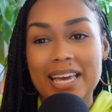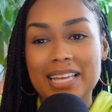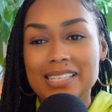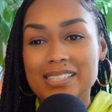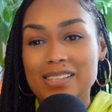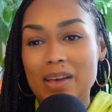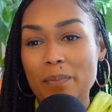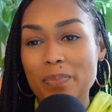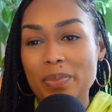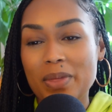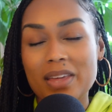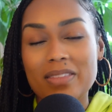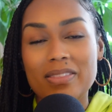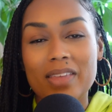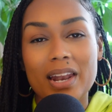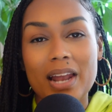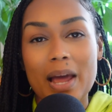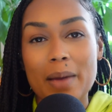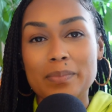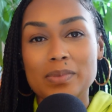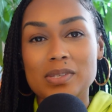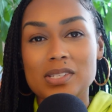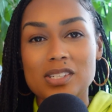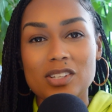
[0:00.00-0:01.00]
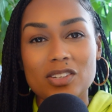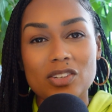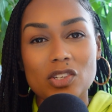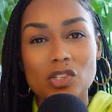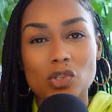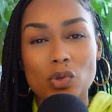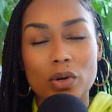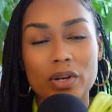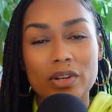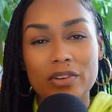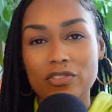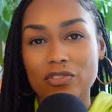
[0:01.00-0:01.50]
It's something that I'm still
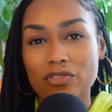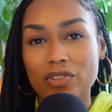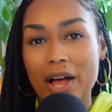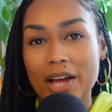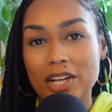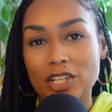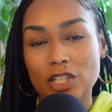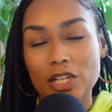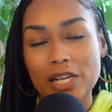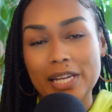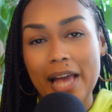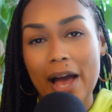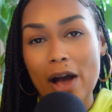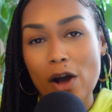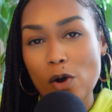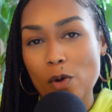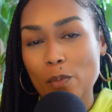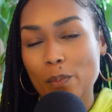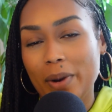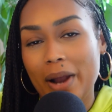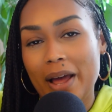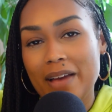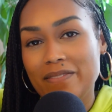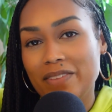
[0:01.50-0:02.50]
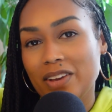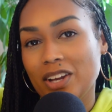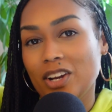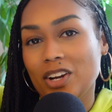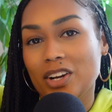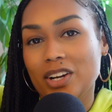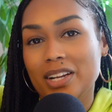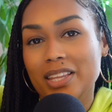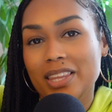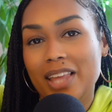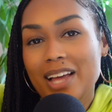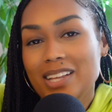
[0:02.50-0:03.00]
sort of fleshing out, but I
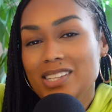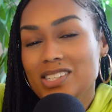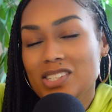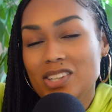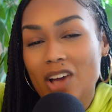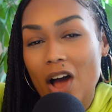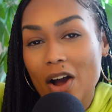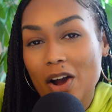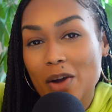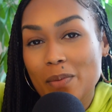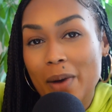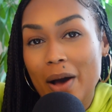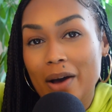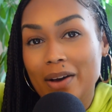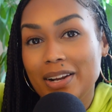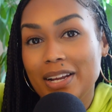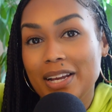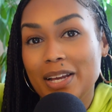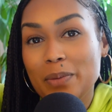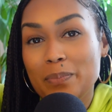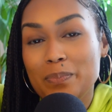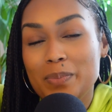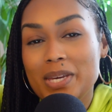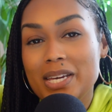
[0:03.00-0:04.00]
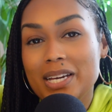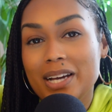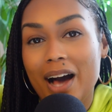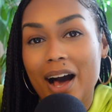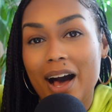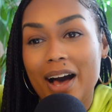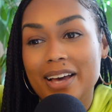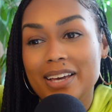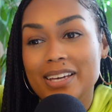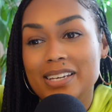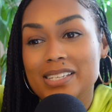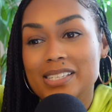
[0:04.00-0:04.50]
figured let's talk about it
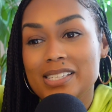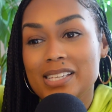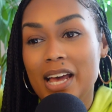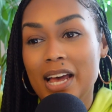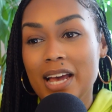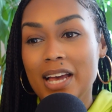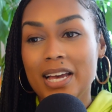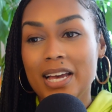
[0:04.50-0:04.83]
because